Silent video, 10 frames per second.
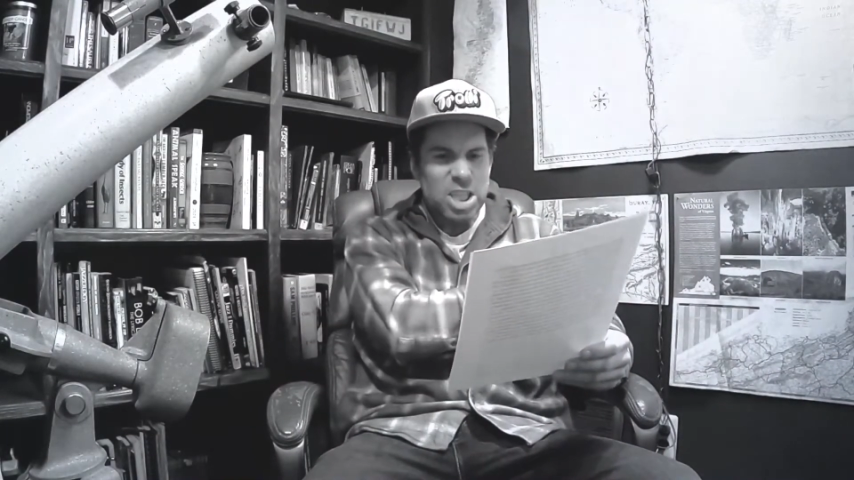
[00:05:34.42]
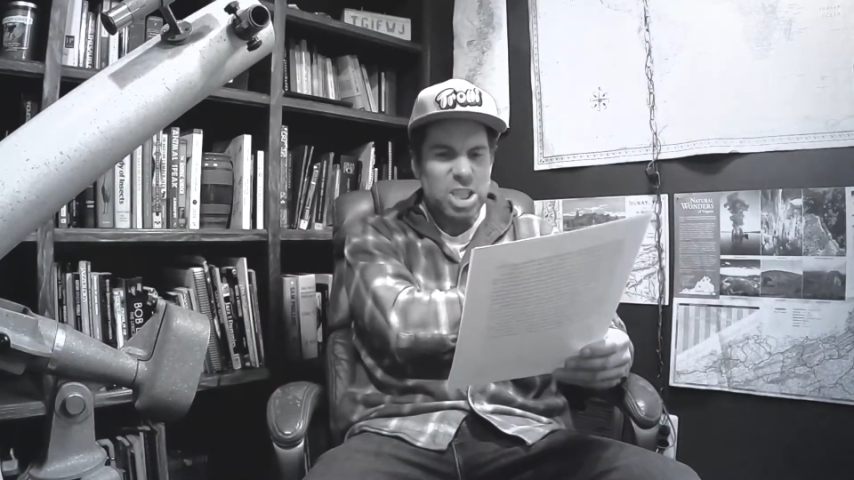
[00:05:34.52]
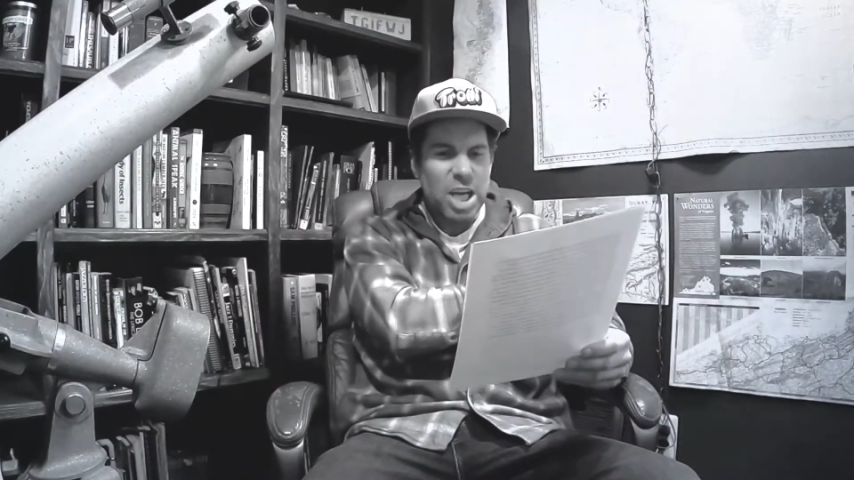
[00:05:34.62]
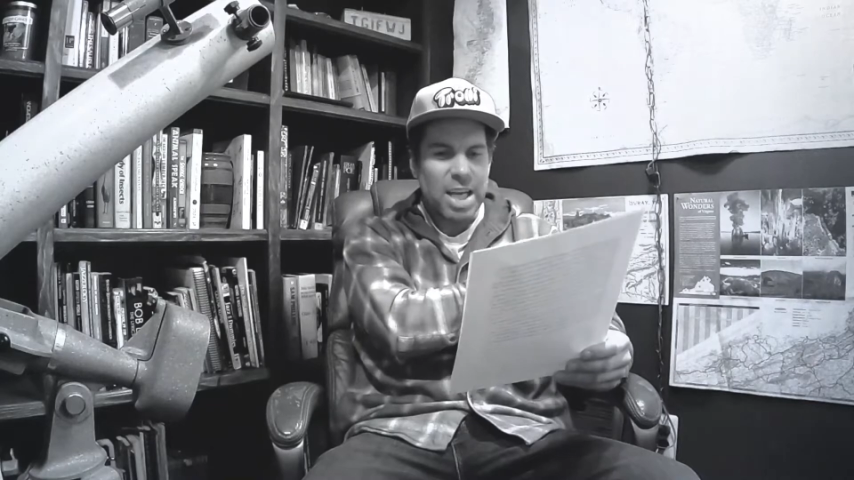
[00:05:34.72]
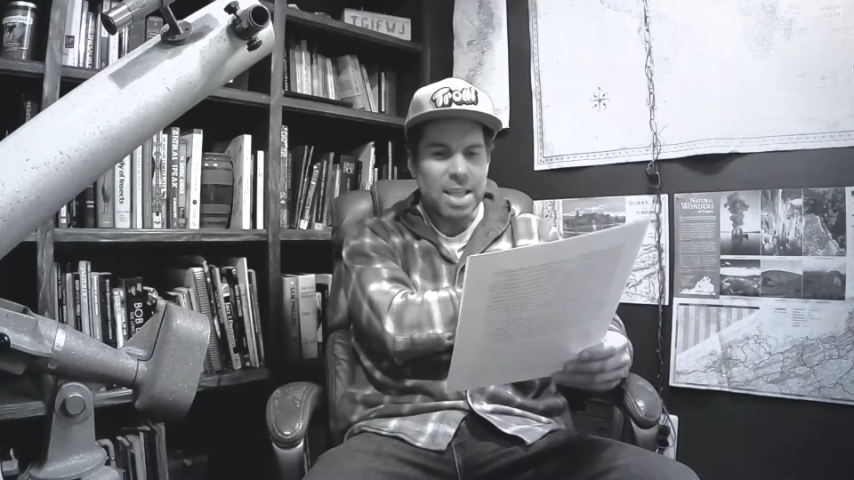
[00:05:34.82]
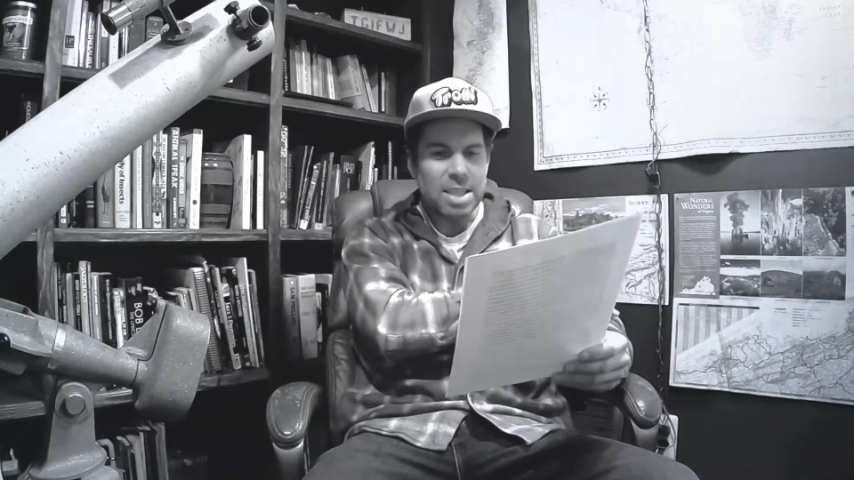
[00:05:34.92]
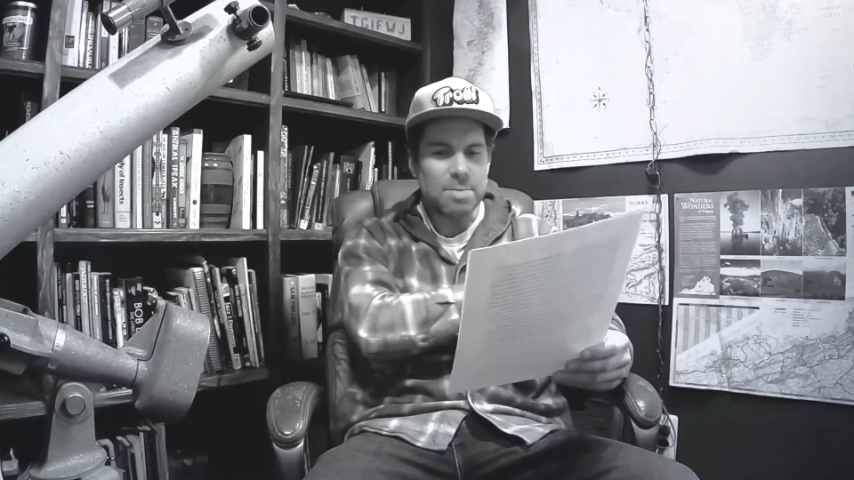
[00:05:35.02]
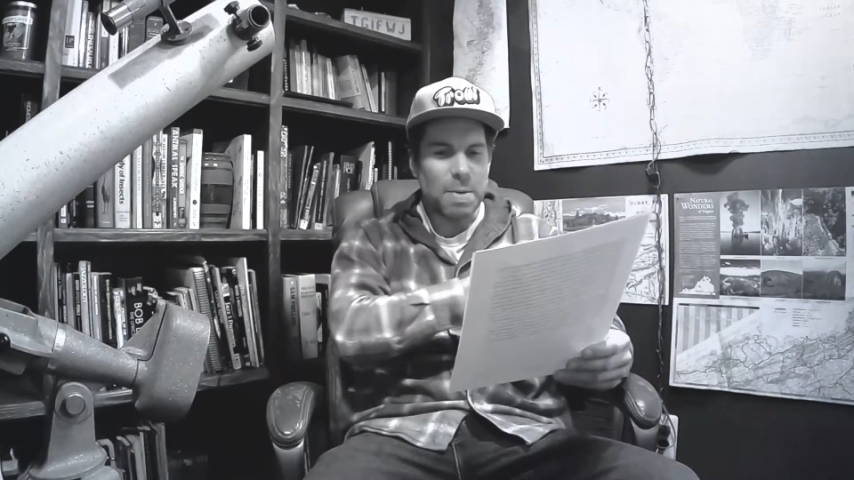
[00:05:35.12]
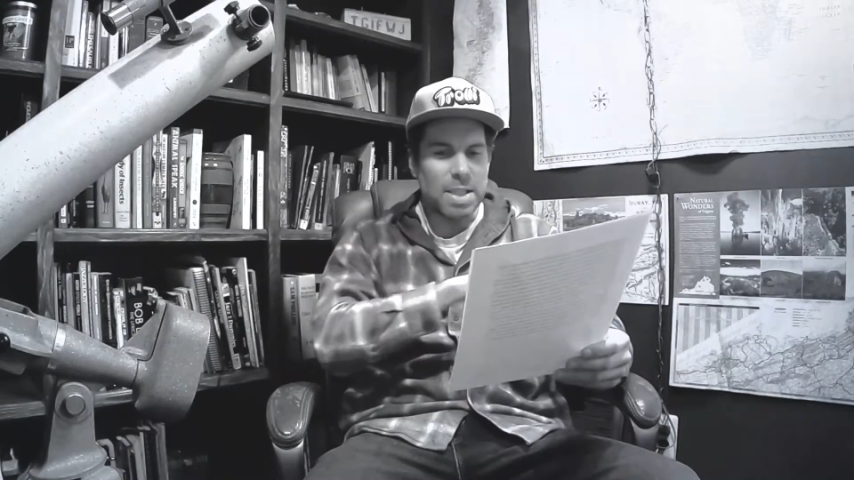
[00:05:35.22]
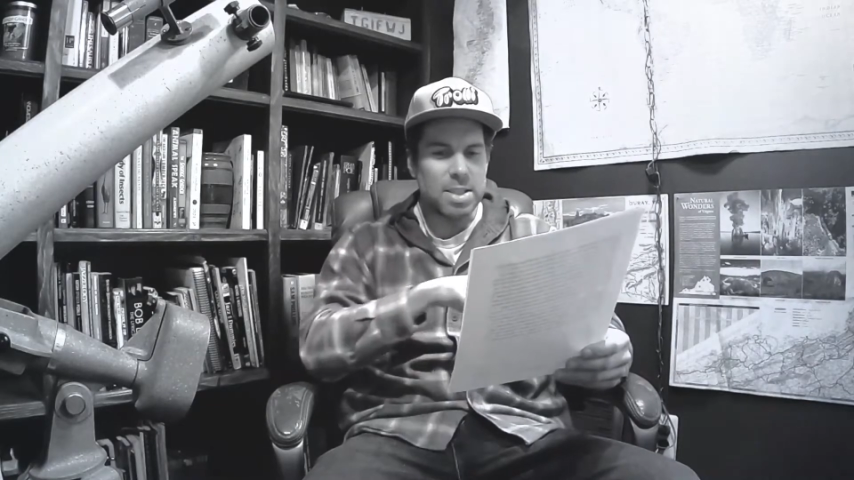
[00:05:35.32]
Shaking the
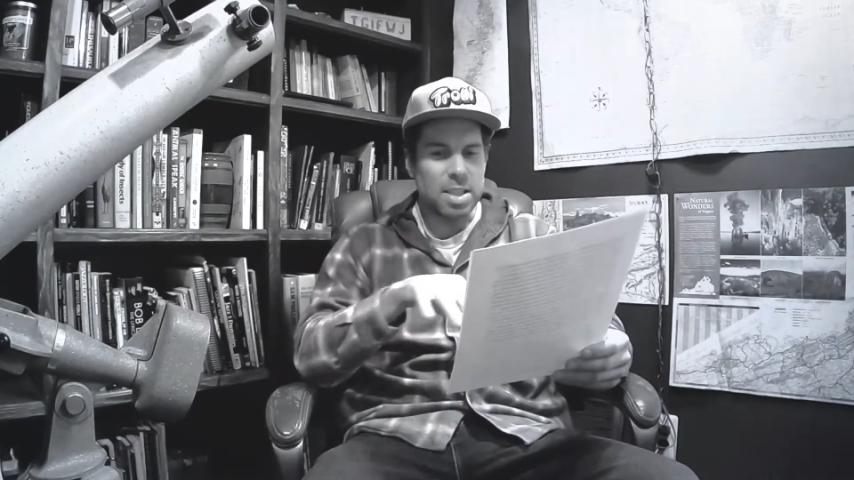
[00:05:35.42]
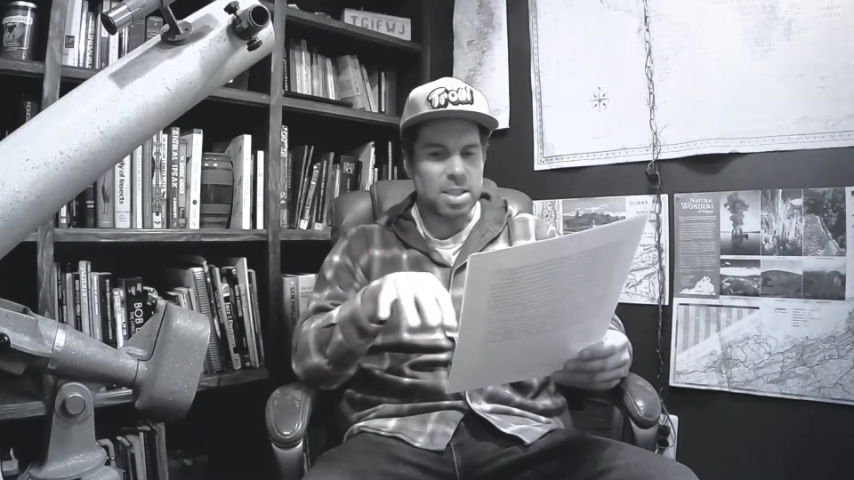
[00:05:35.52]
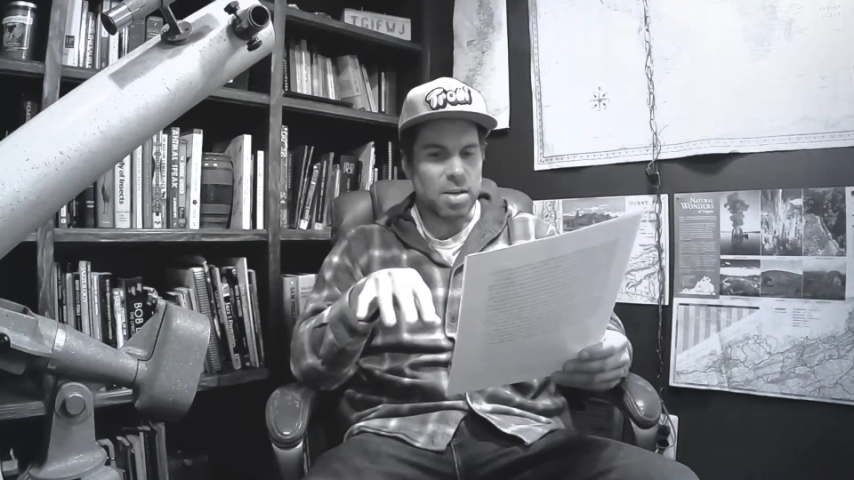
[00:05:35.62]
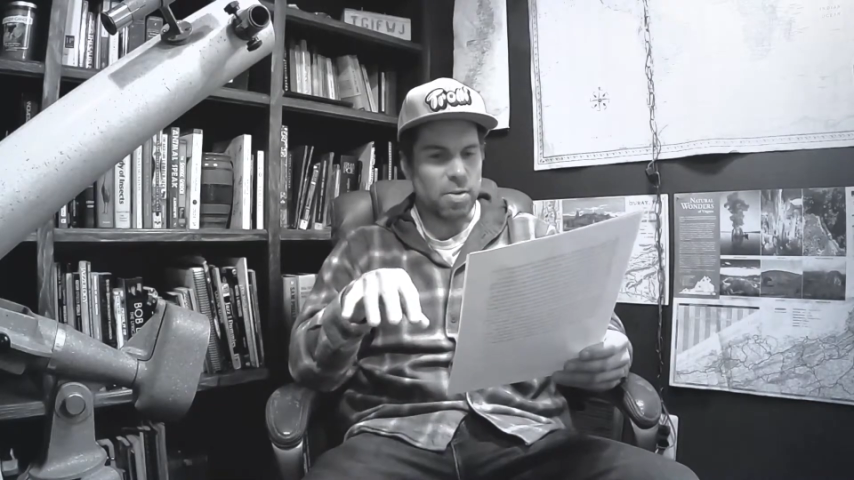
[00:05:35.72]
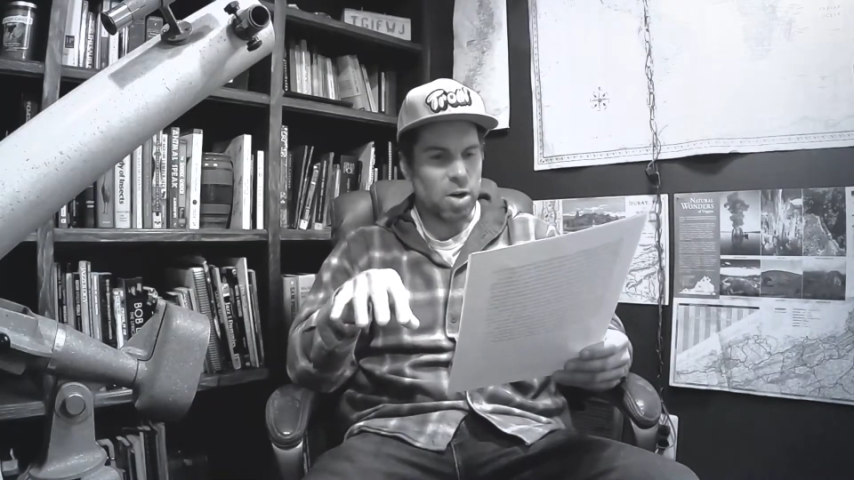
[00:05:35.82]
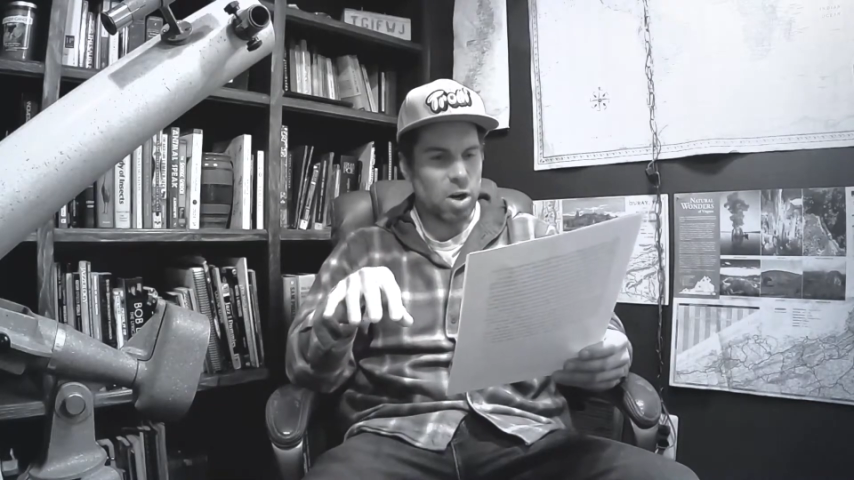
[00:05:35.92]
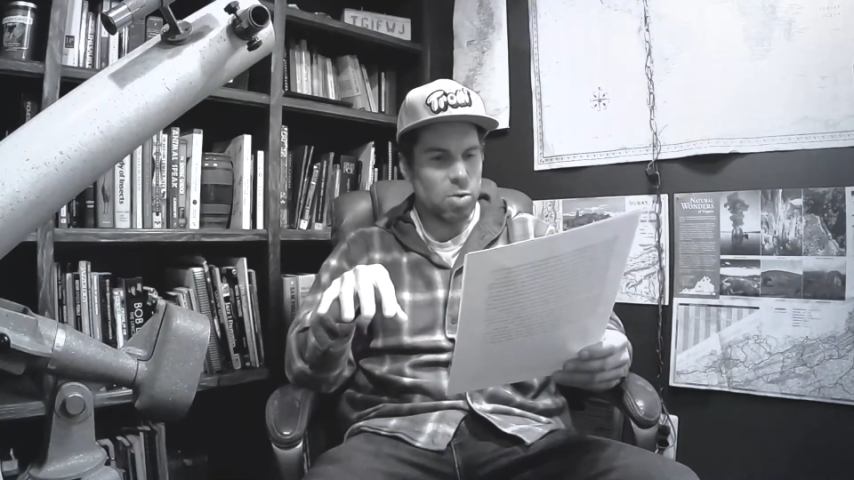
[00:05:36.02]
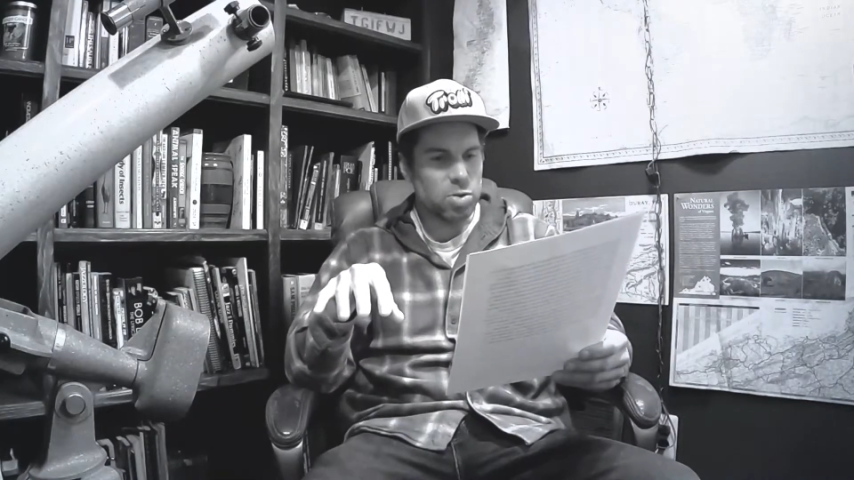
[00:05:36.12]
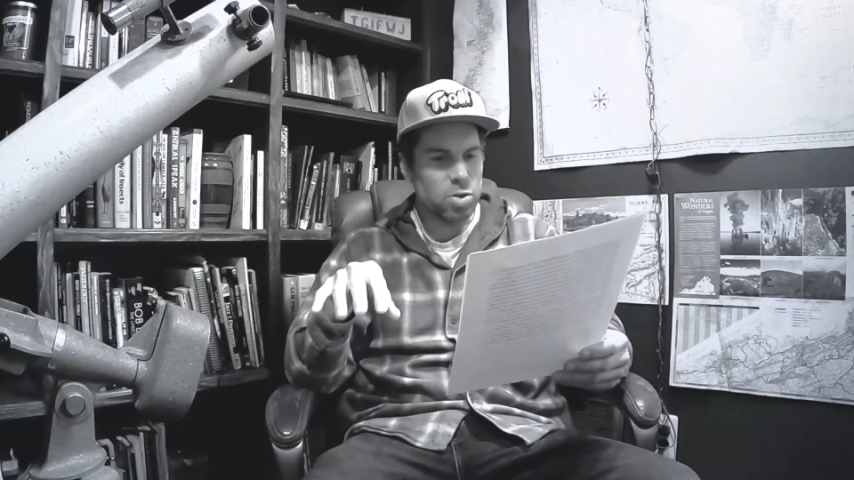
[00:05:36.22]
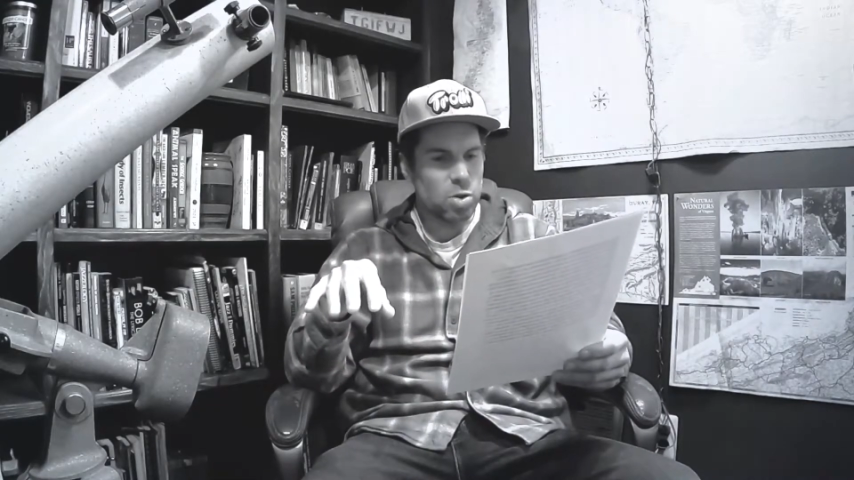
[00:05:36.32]
space dust off our
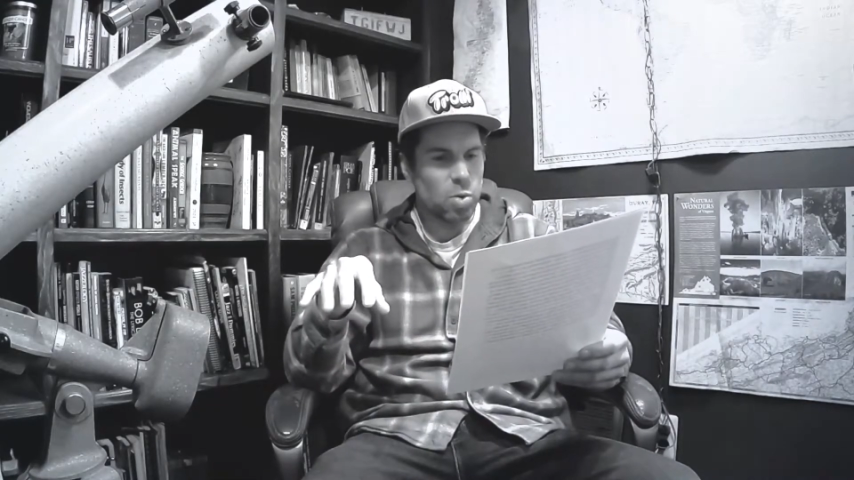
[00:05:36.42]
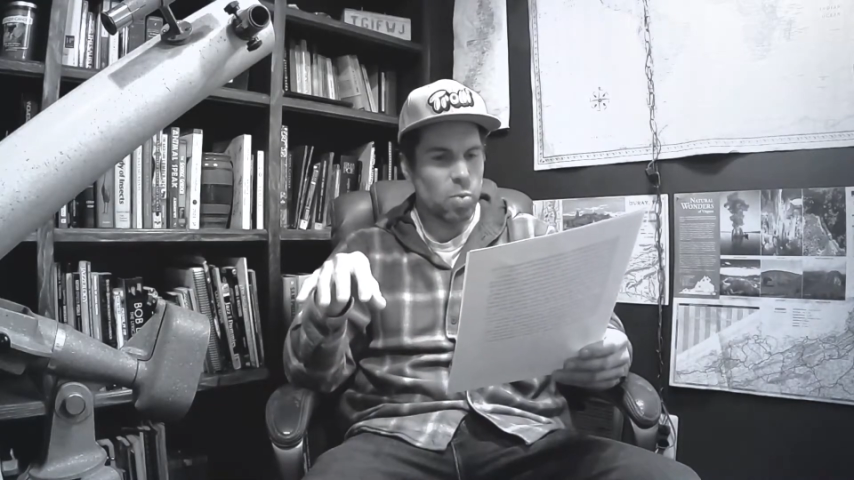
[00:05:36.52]
coats,